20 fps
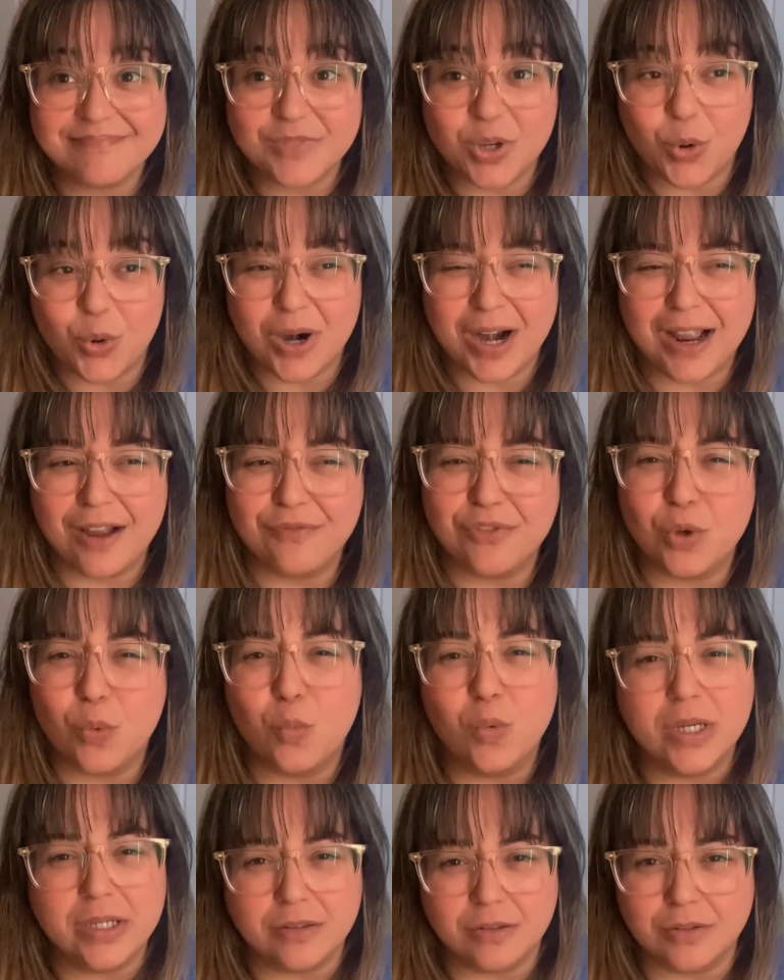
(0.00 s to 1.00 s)
or have the
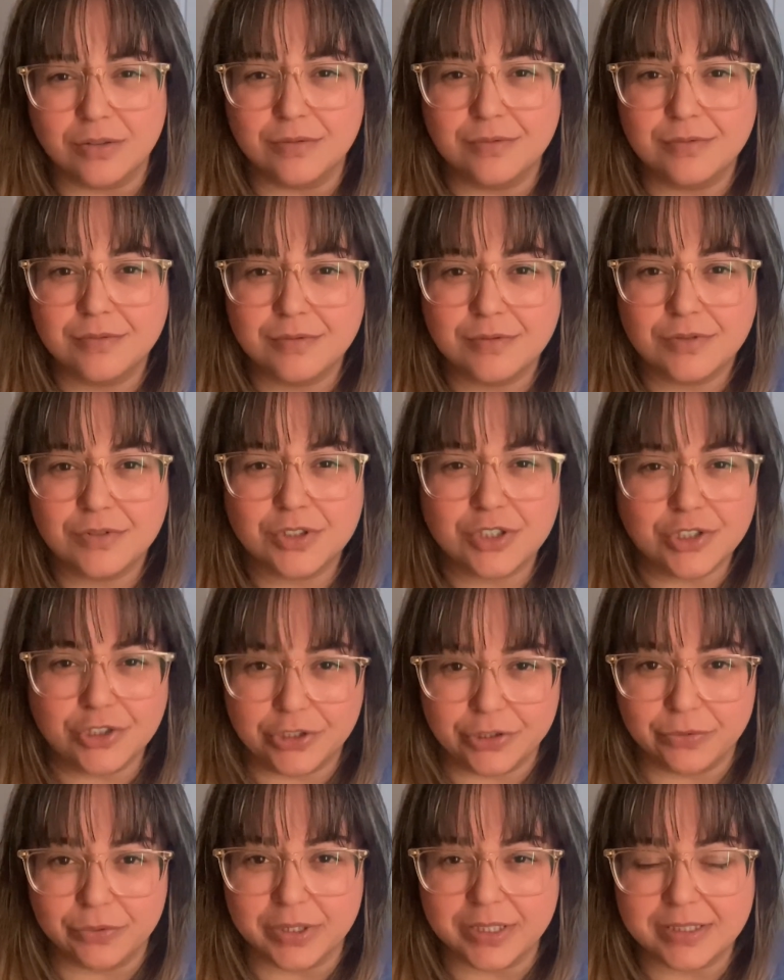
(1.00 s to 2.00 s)
will to
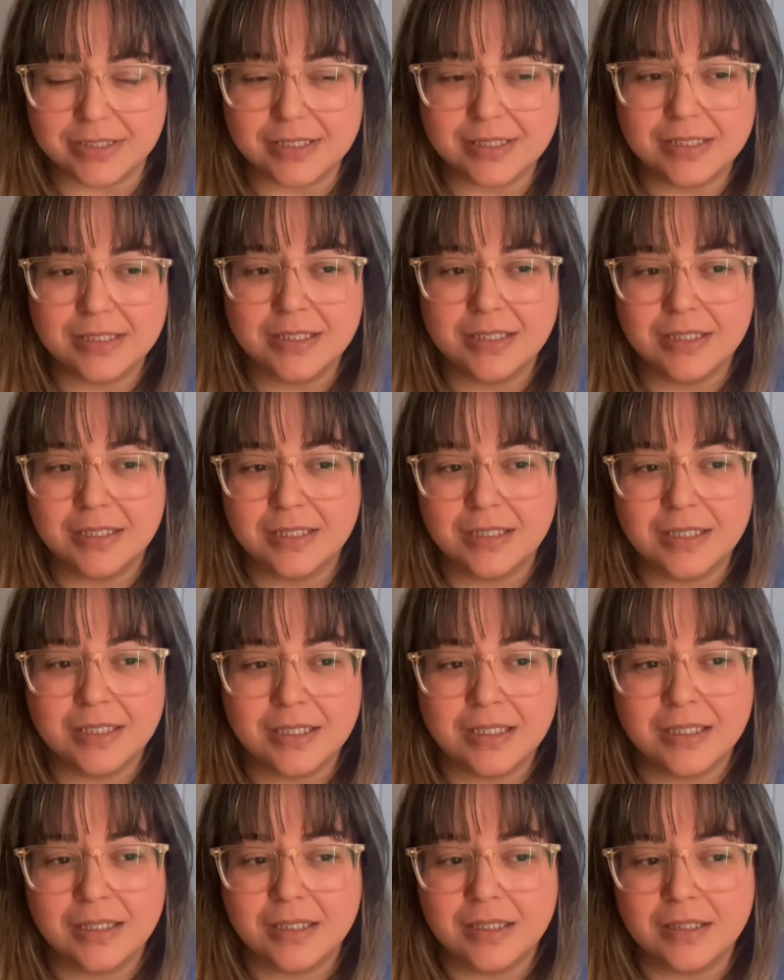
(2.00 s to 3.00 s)
do it,
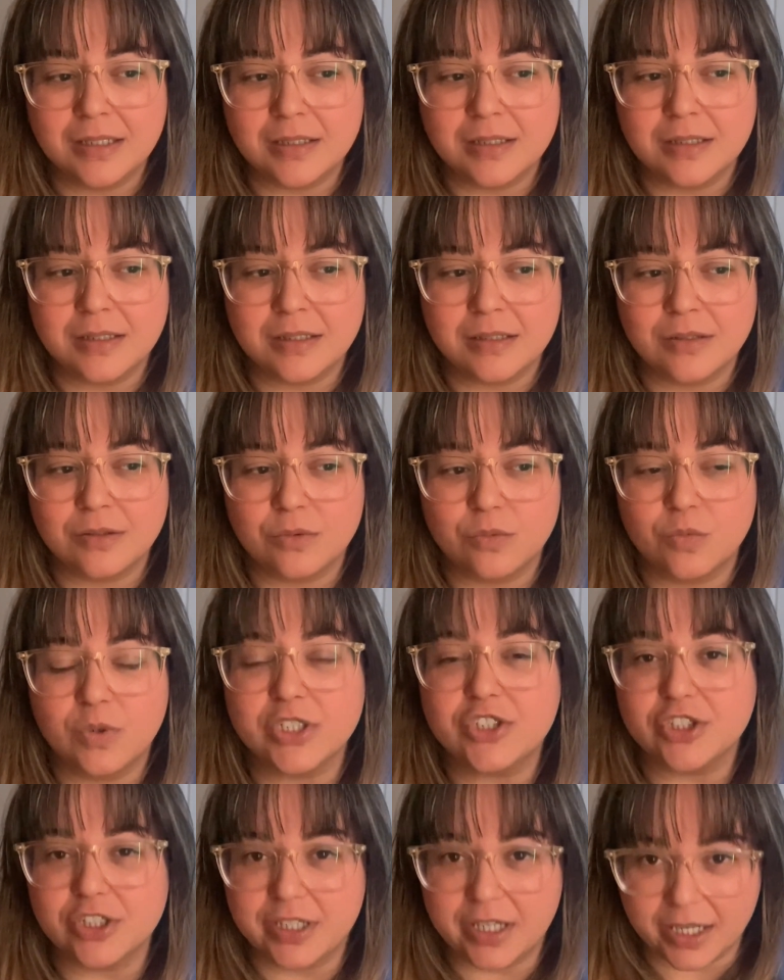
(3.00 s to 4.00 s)

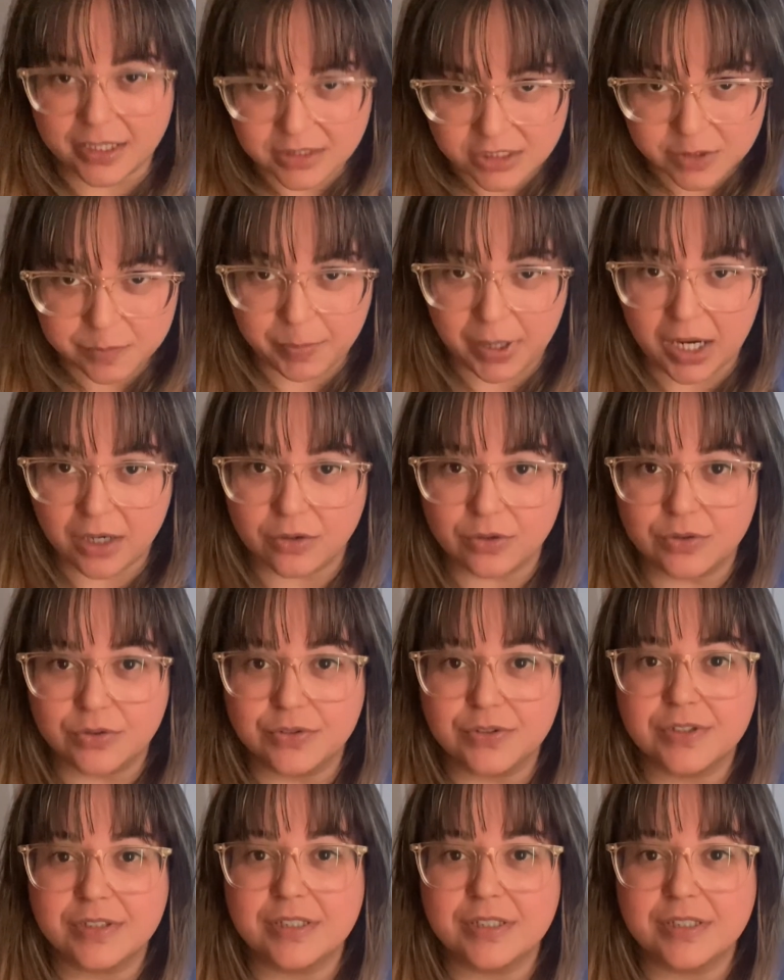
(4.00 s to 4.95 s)
which again spirals